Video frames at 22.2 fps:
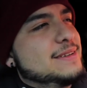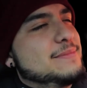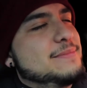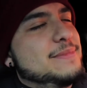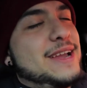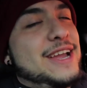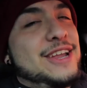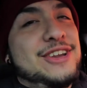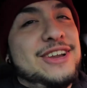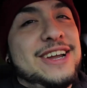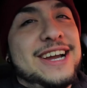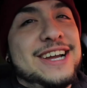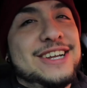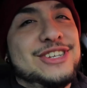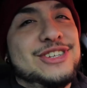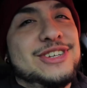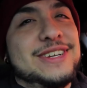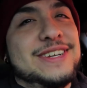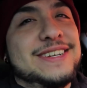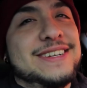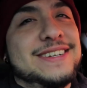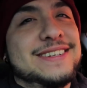Man, you guys
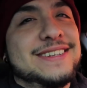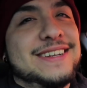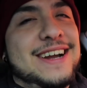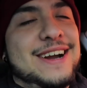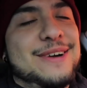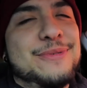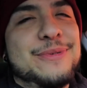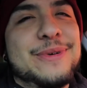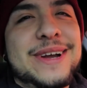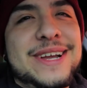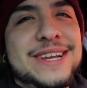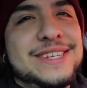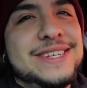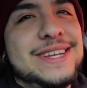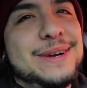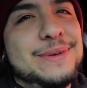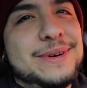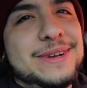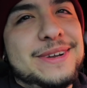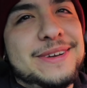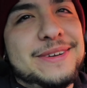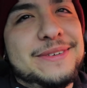should have. I wish I
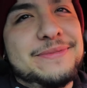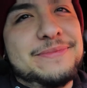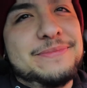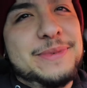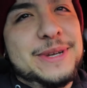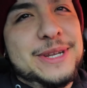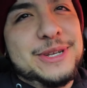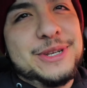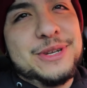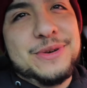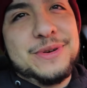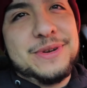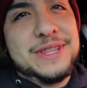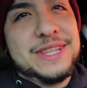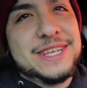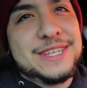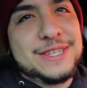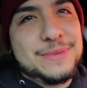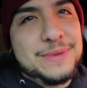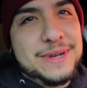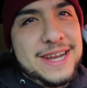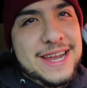would have been doing
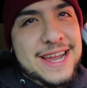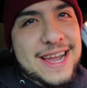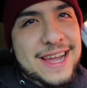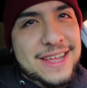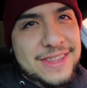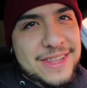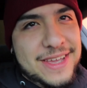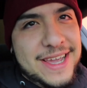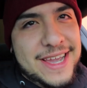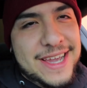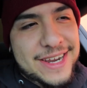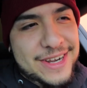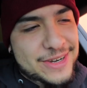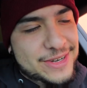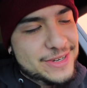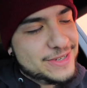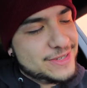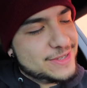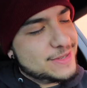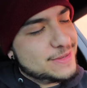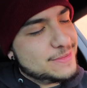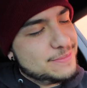this when I had the
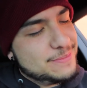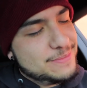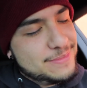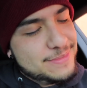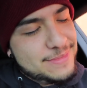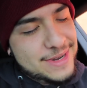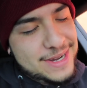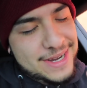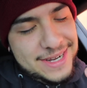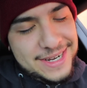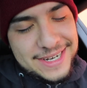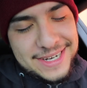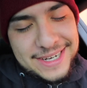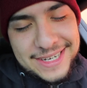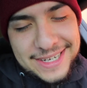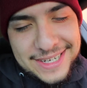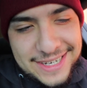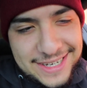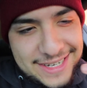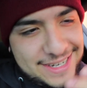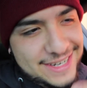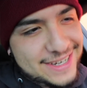headers. My
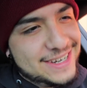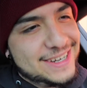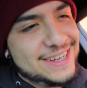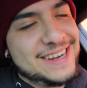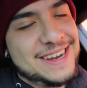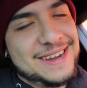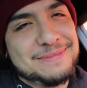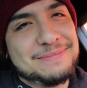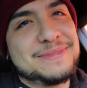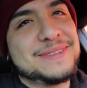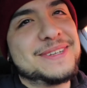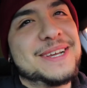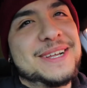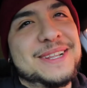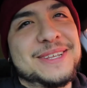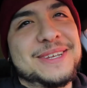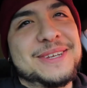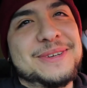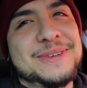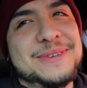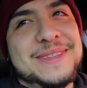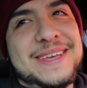God, I'm
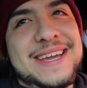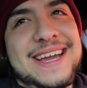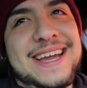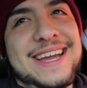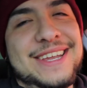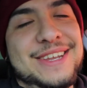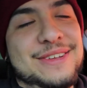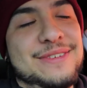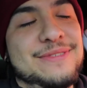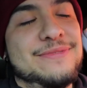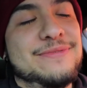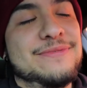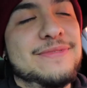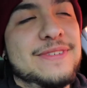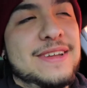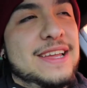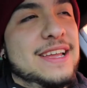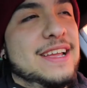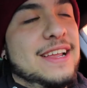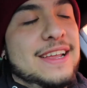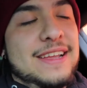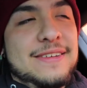telling you that.
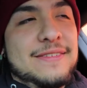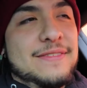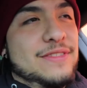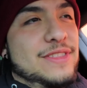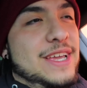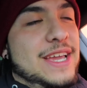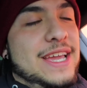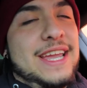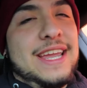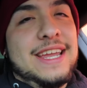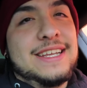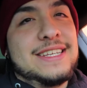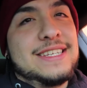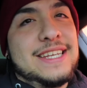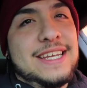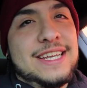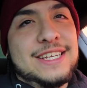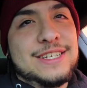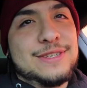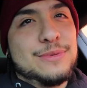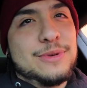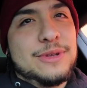The
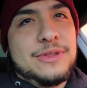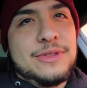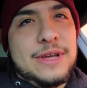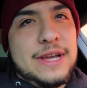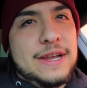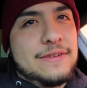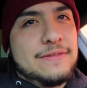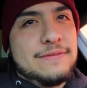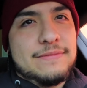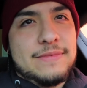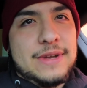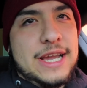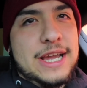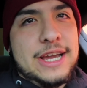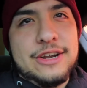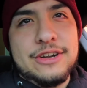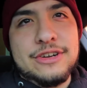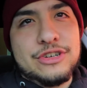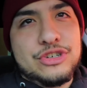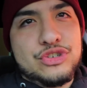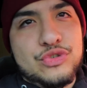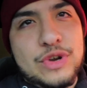18s with like
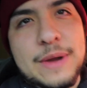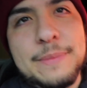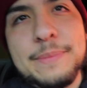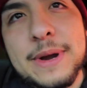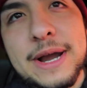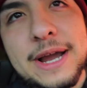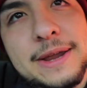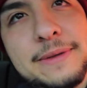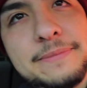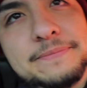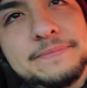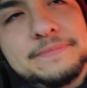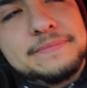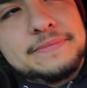headers, straight pipe.